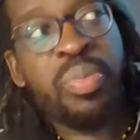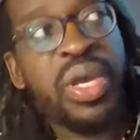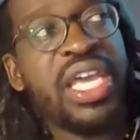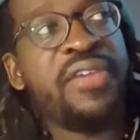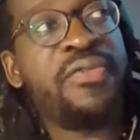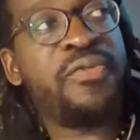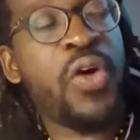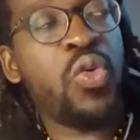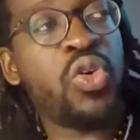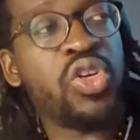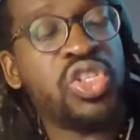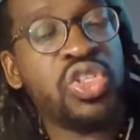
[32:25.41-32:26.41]
But he
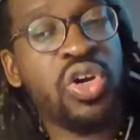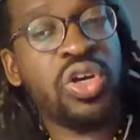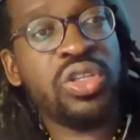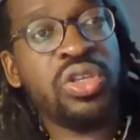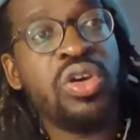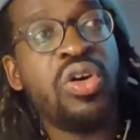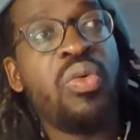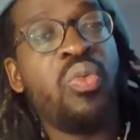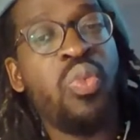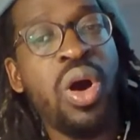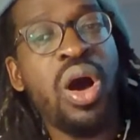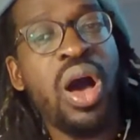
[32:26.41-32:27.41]
focused on,
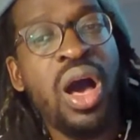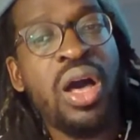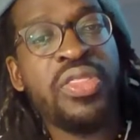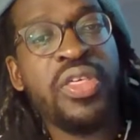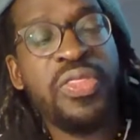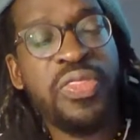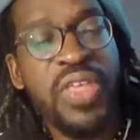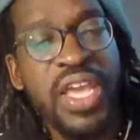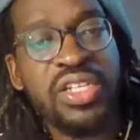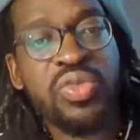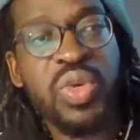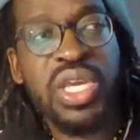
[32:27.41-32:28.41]
what are the
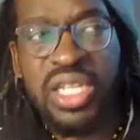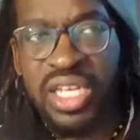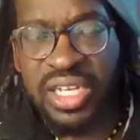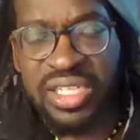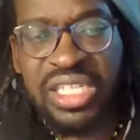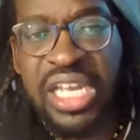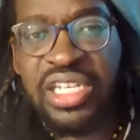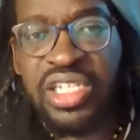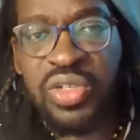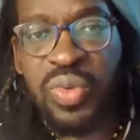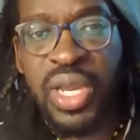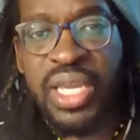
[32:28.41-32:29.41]
things we can
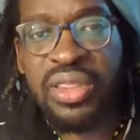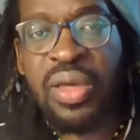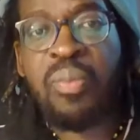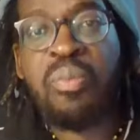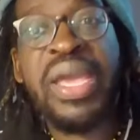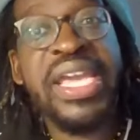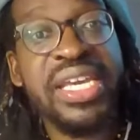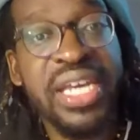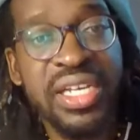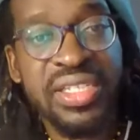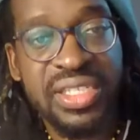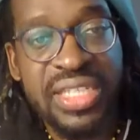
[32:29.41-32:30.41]
accentuate that
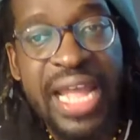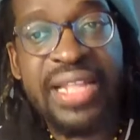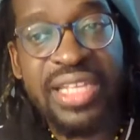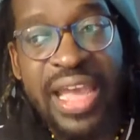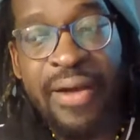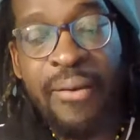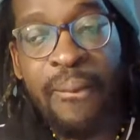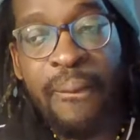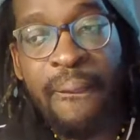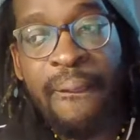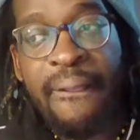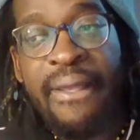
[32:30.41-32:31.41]
make us stand out?
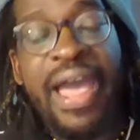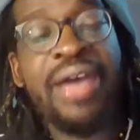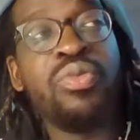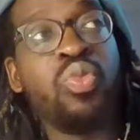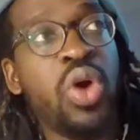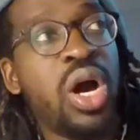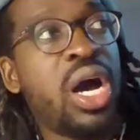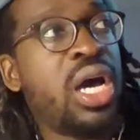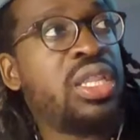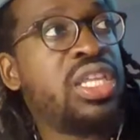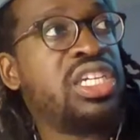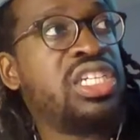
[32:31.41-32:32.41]
And what
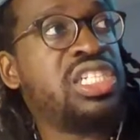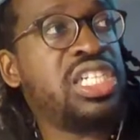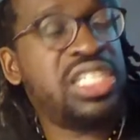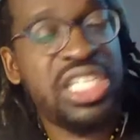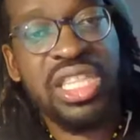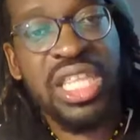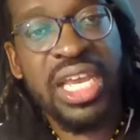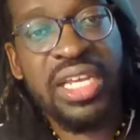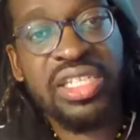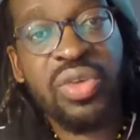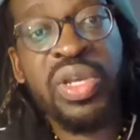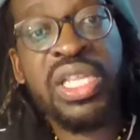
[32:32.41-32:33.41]
are the shitty
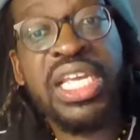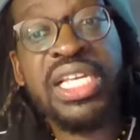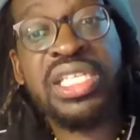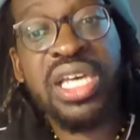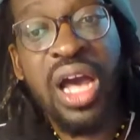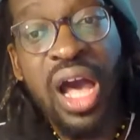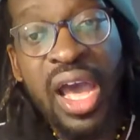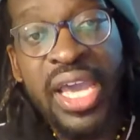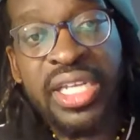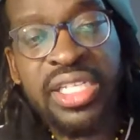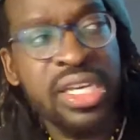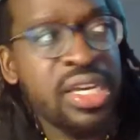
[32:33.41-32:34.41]
things that we need to
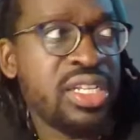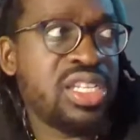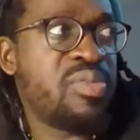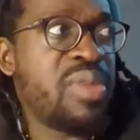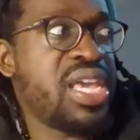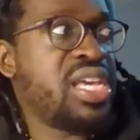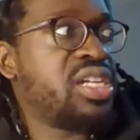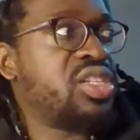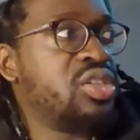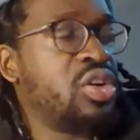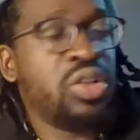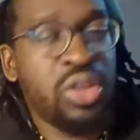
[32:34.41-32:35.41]
hide to make
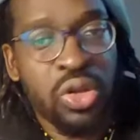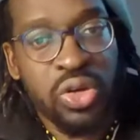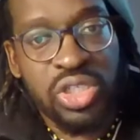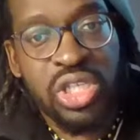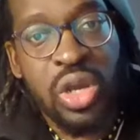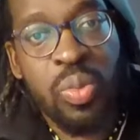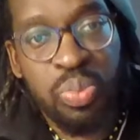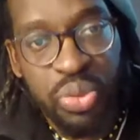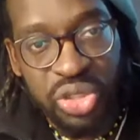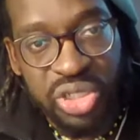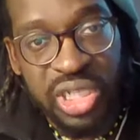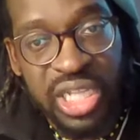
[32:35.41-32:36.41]
us not look so
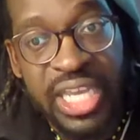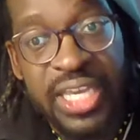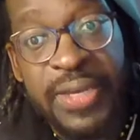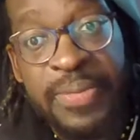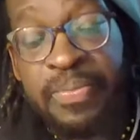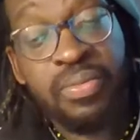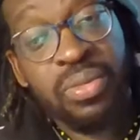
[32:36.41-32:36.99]
bush league?